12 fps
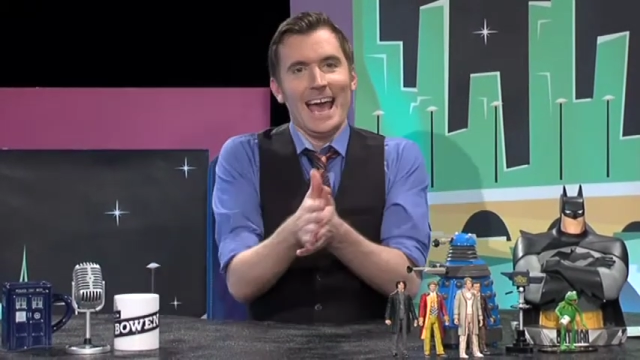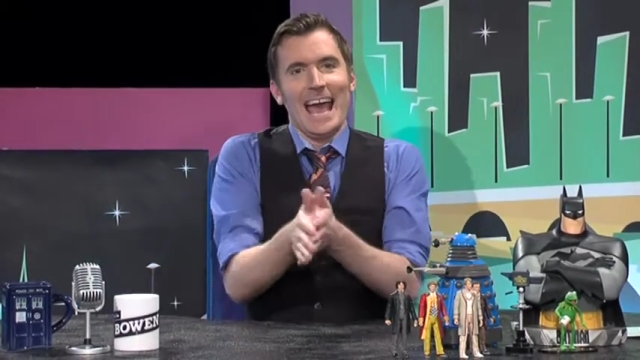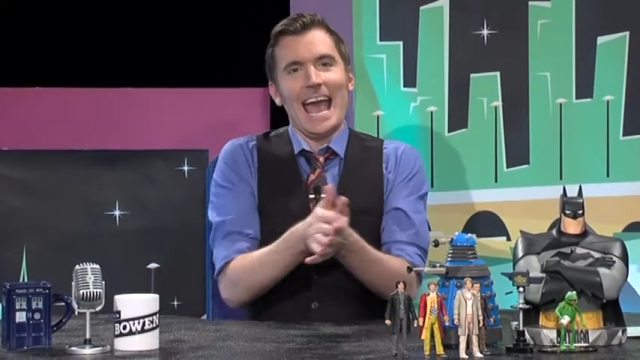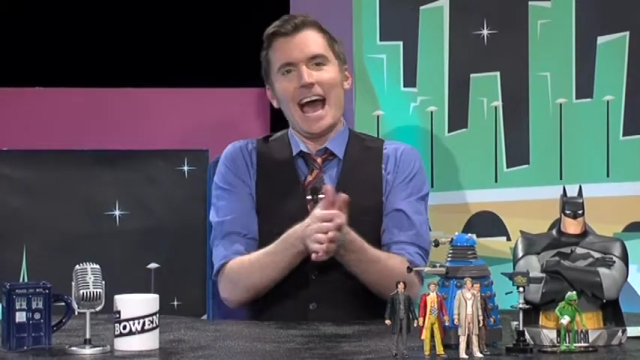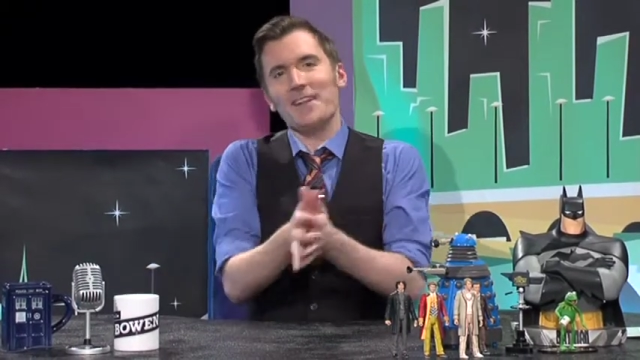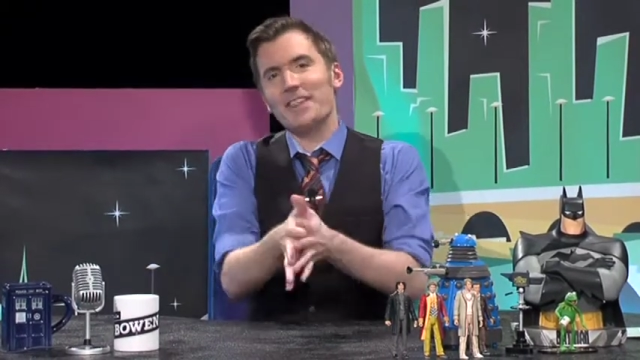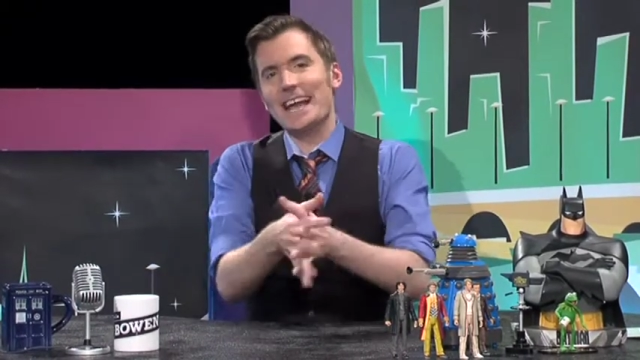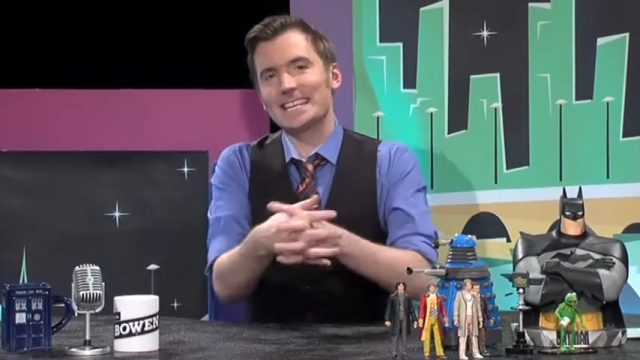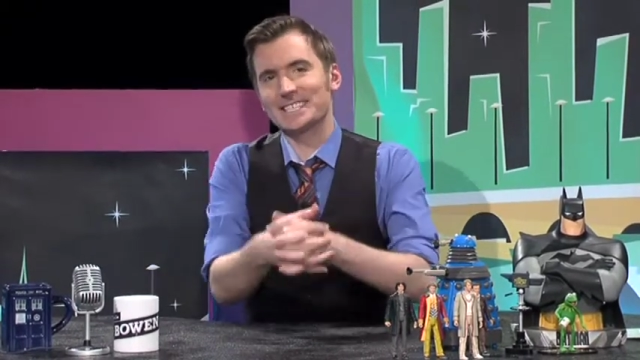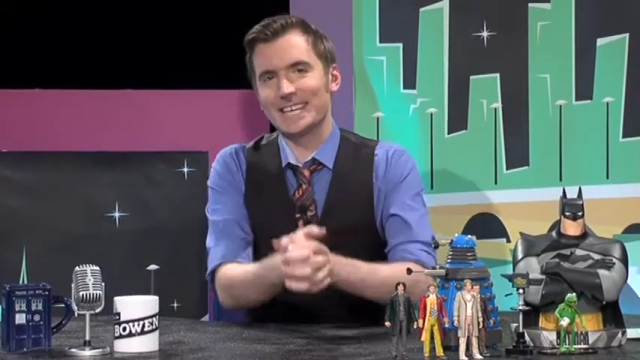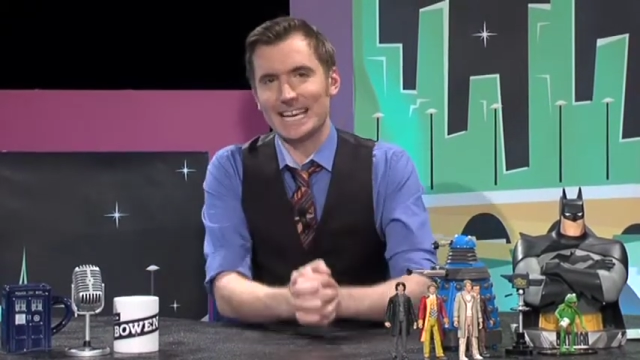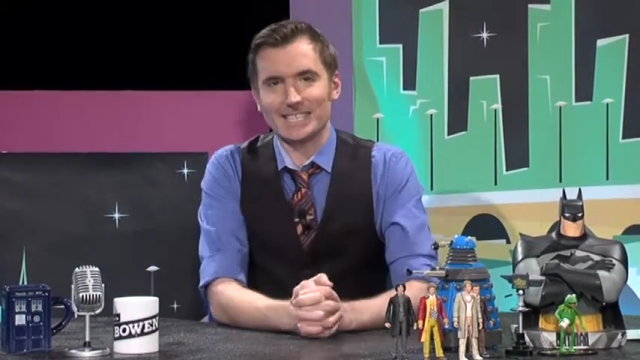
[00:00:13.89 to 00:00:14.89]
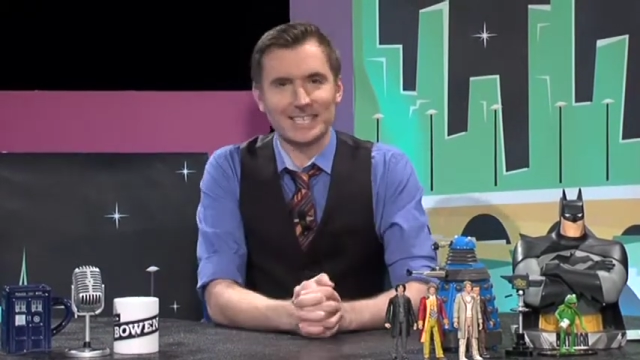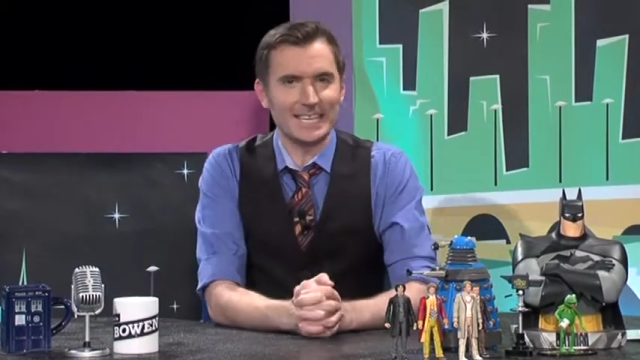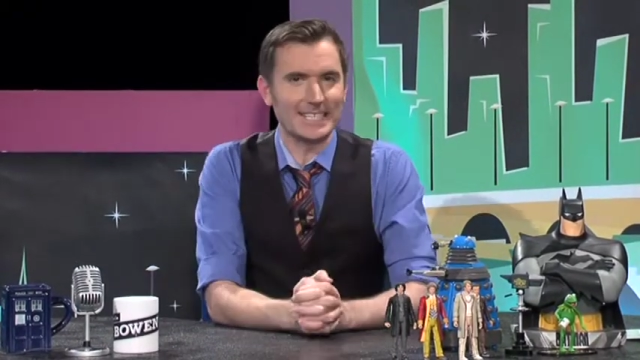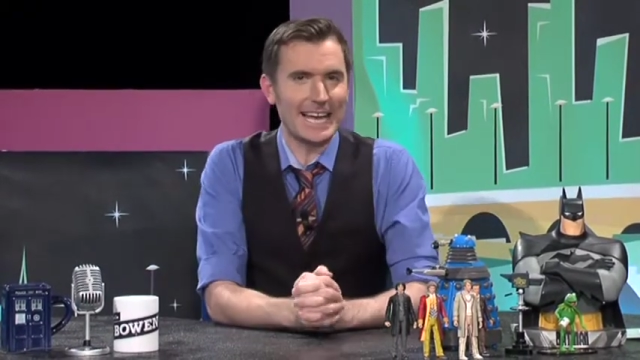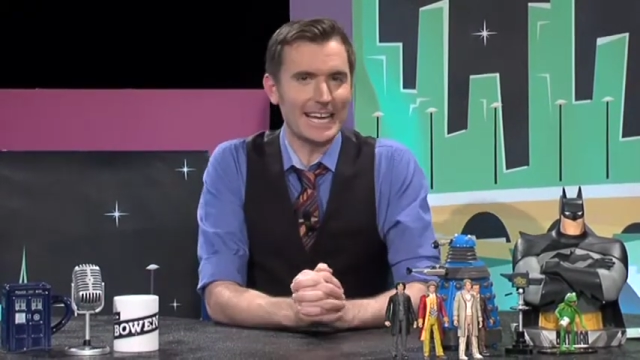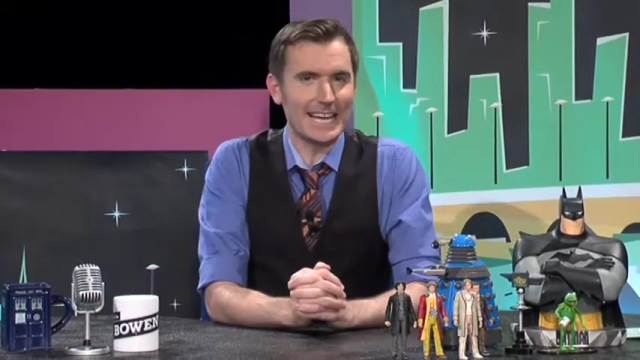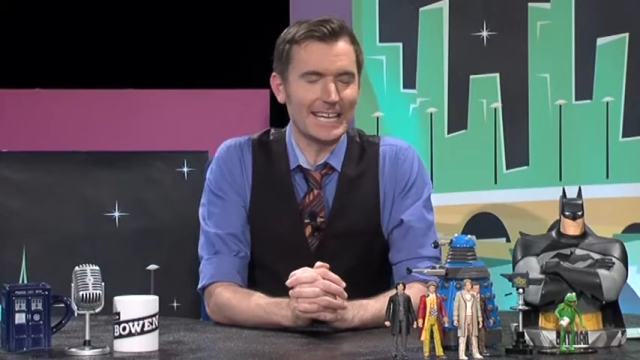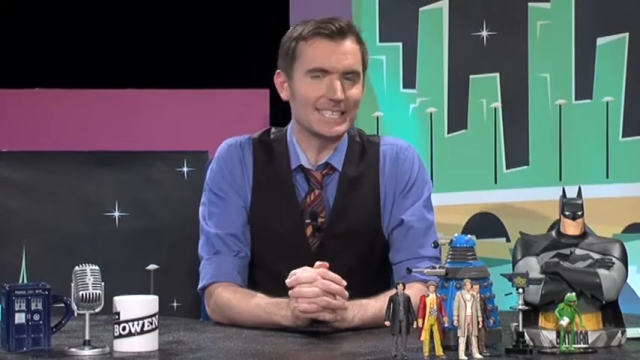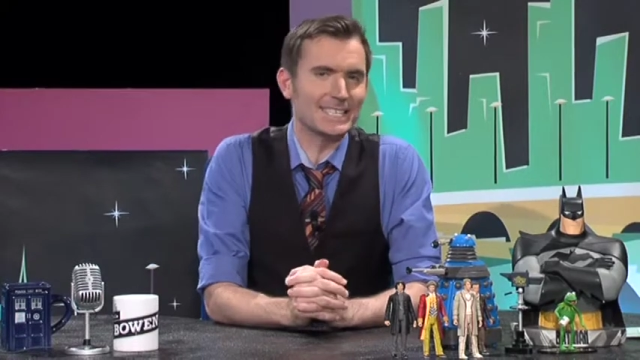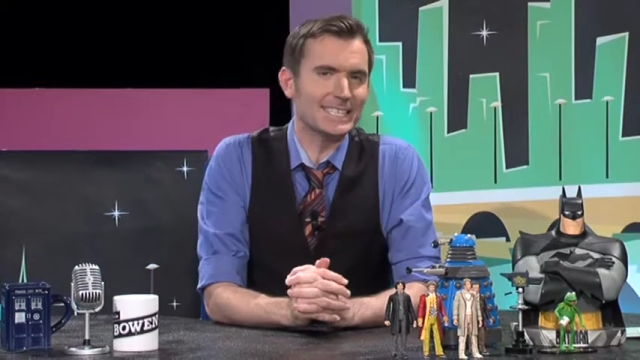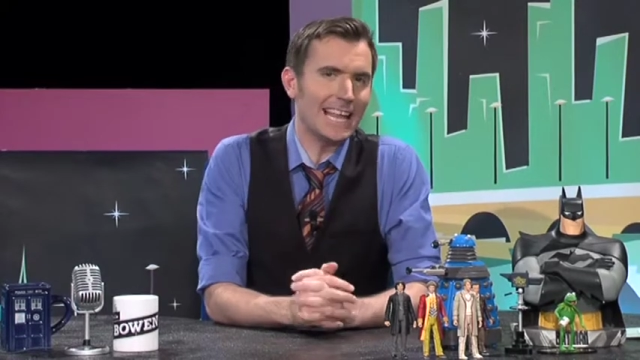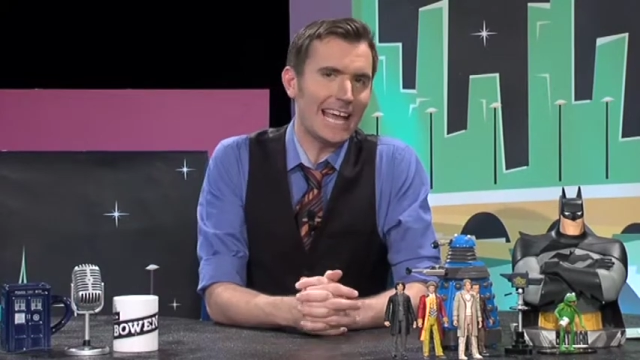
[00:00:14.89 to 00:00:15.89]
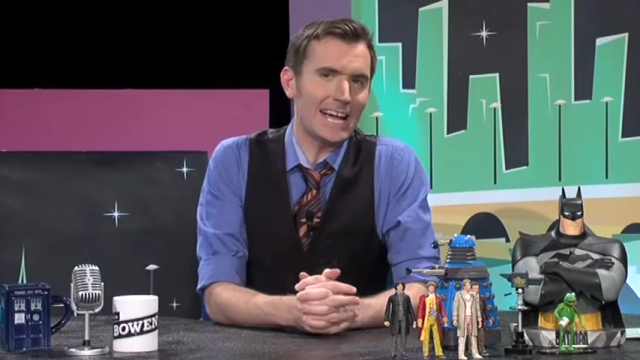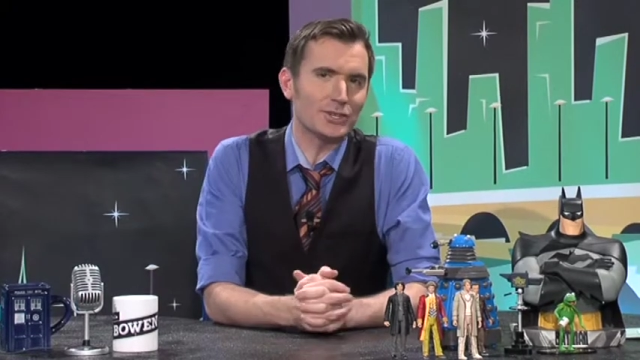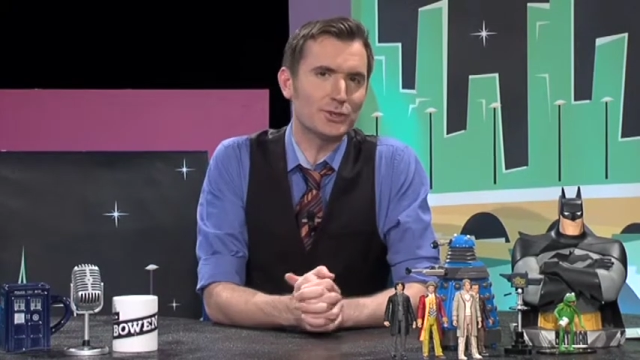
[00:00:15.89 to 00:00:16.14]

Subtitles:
Our next guest has had a sellout